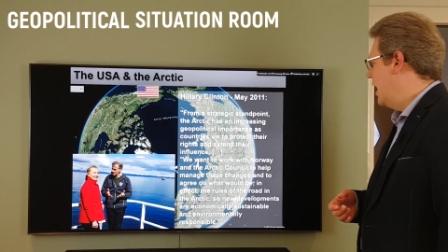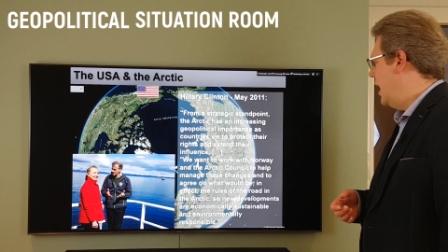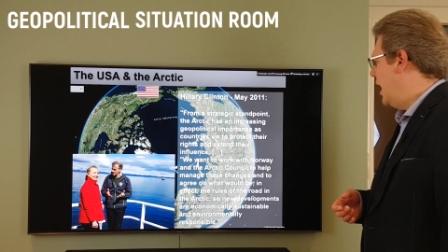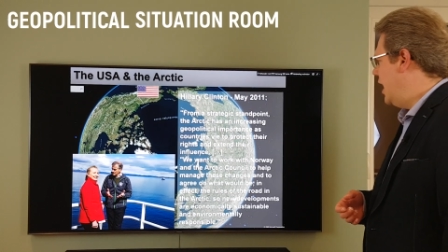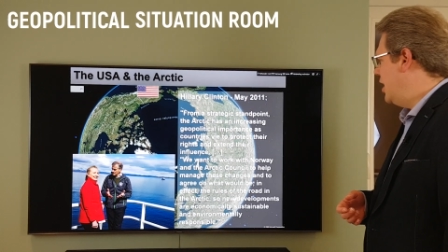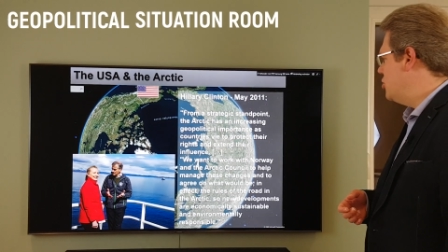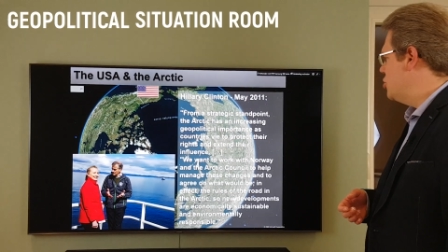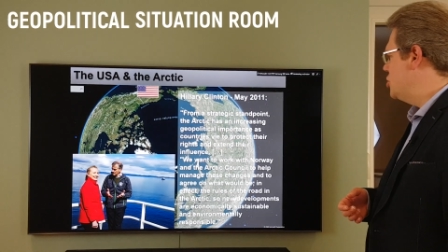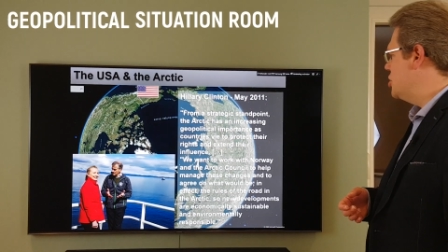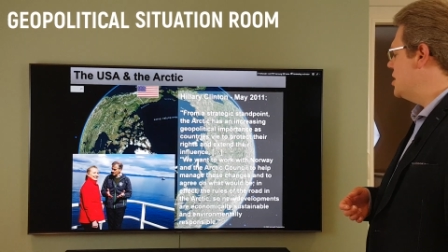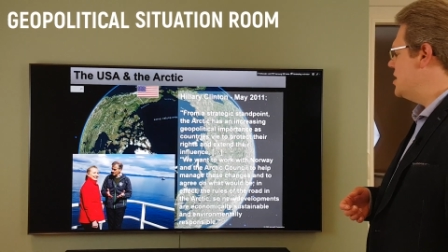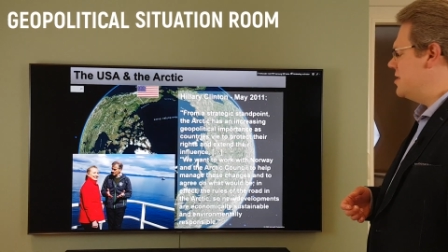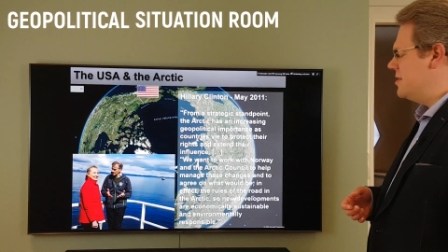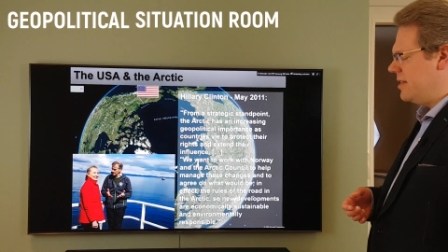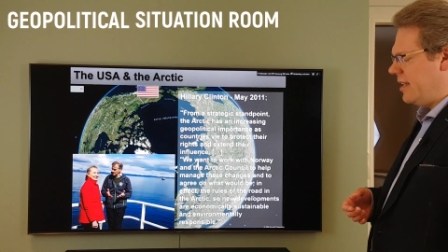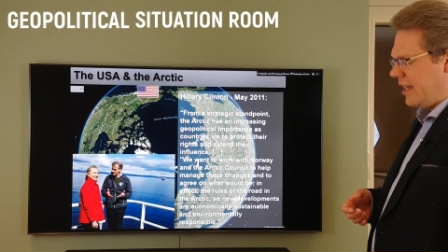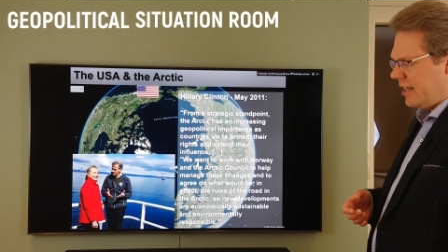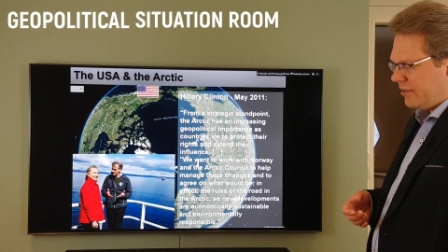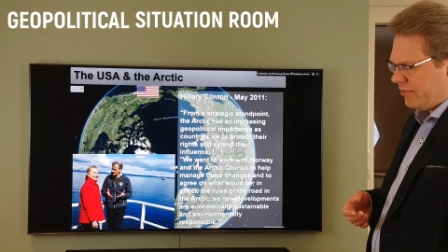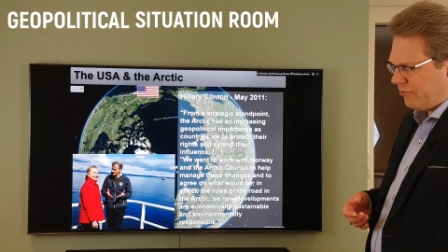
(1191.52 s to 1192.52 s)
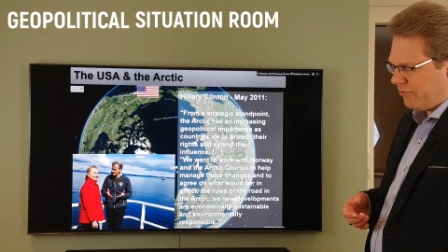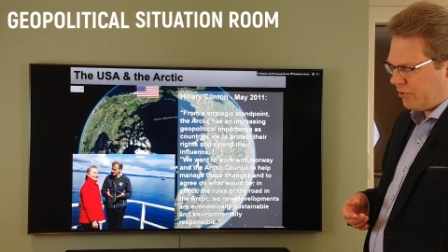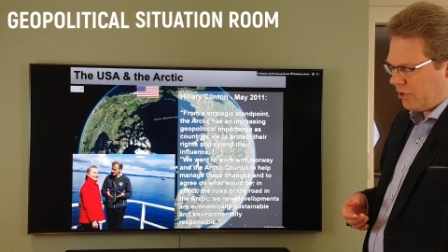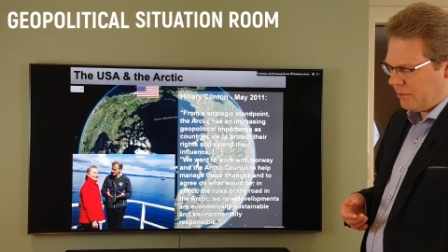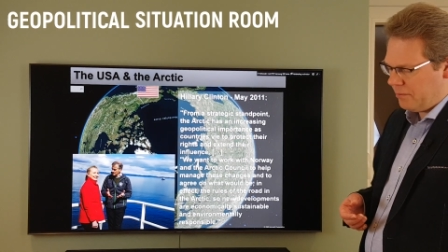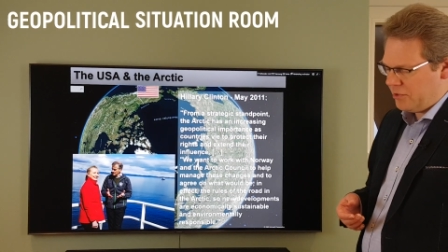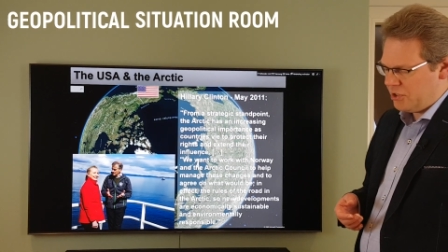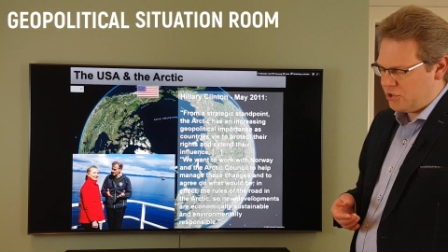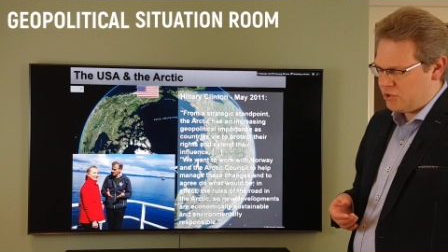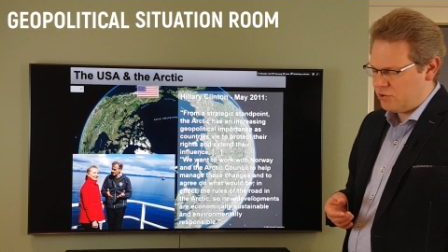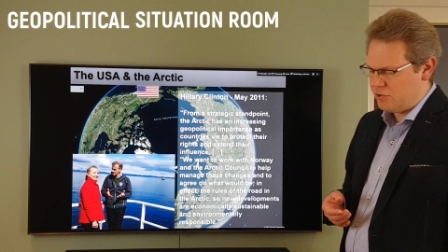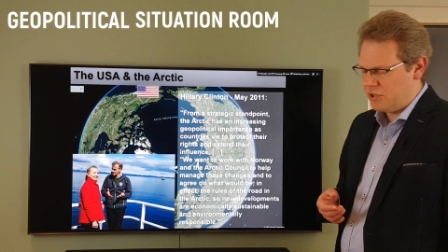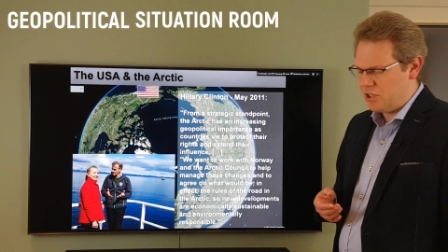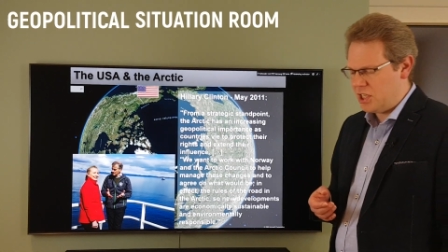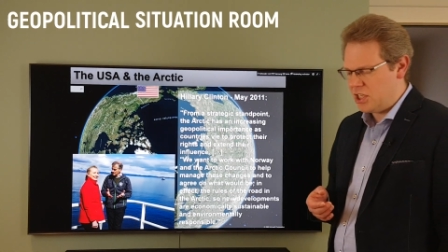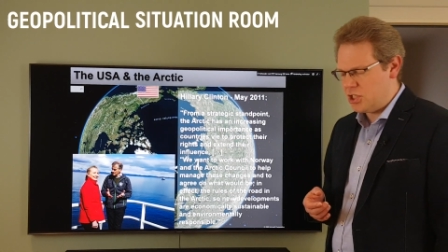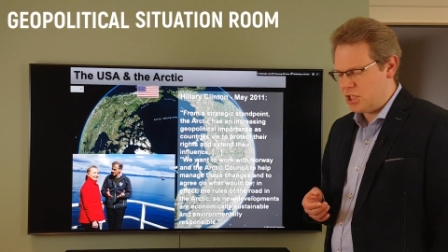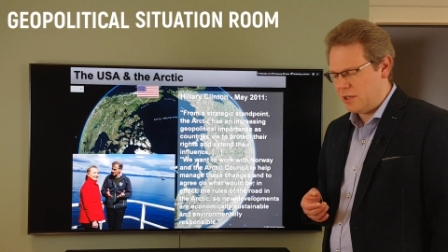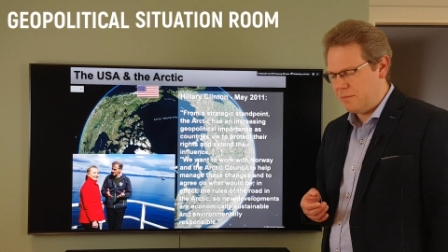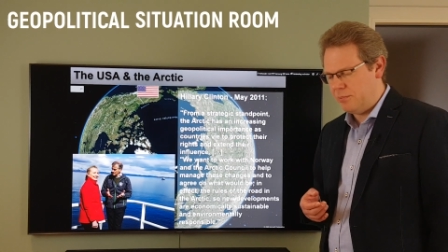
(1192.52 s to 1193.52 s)
And she said, from a
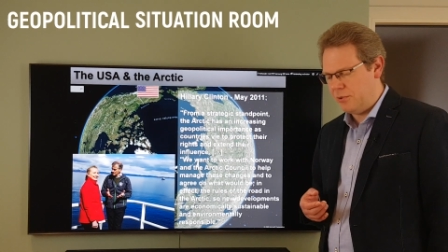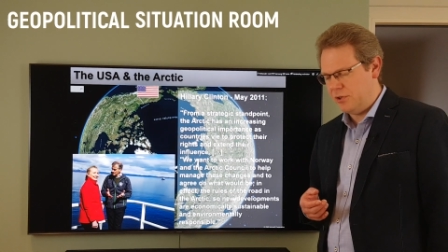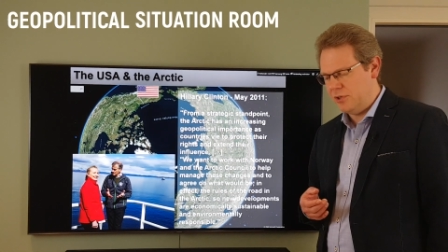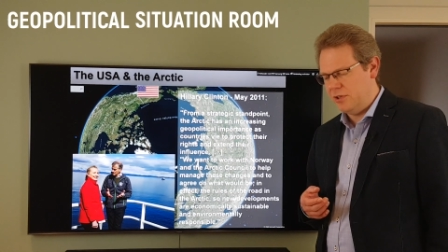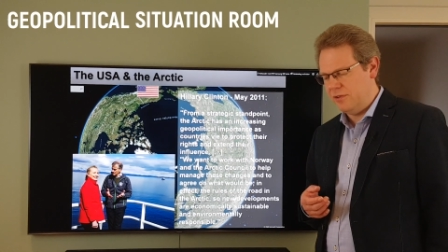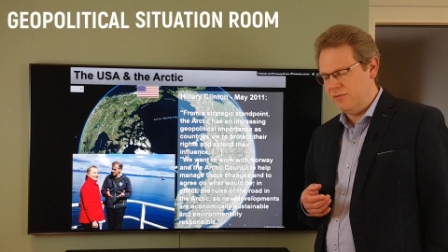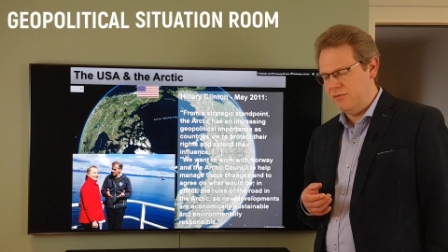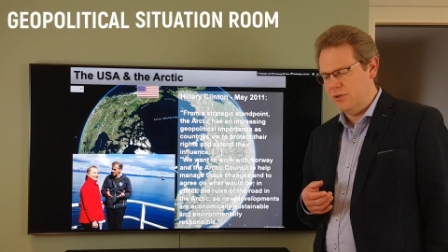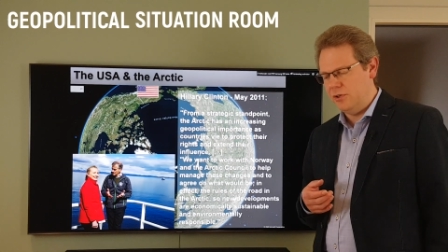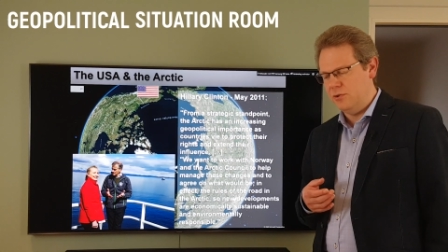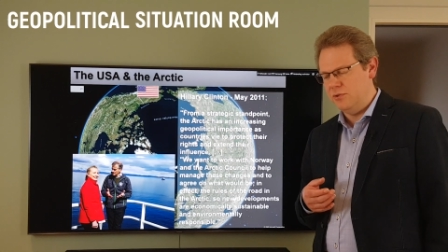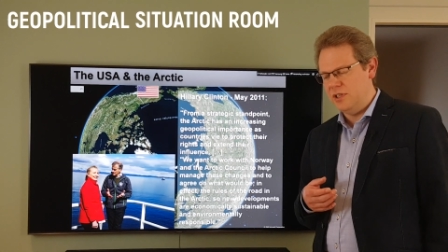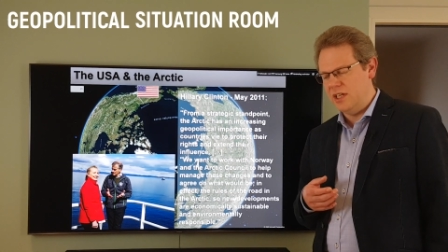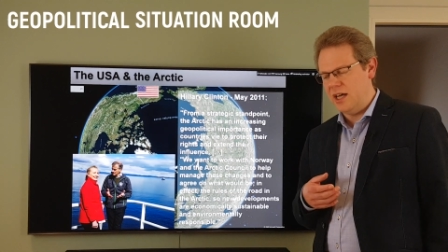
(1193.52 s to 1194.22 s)
strategic point of view,